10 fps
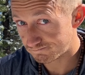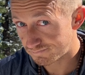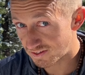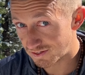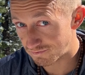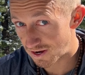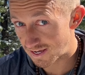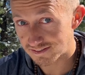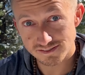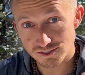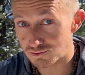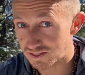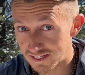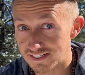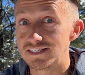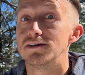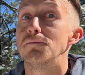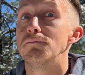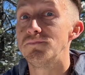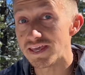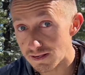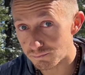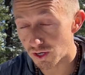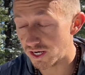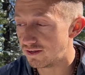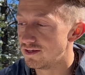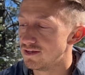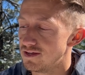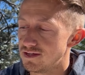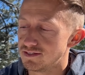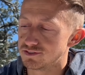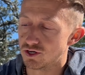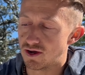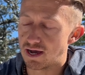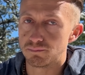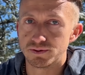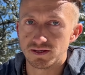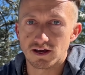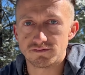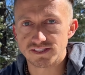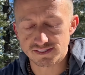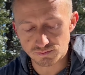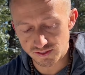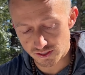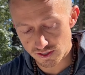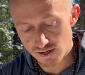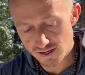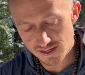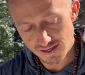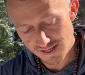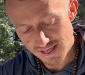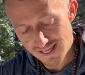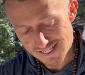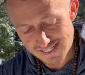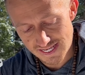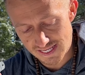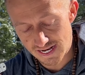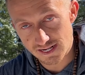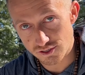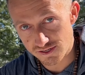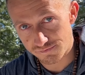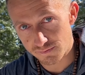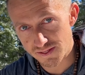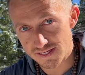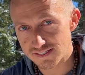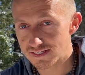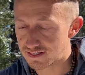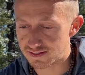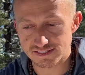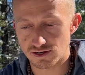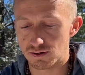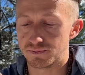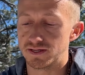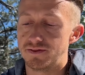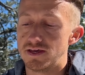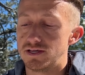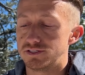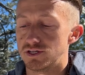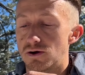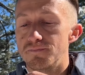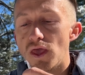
giving advice, doing things, input. So output, obviously, when you're taking energy from this, that's your output. So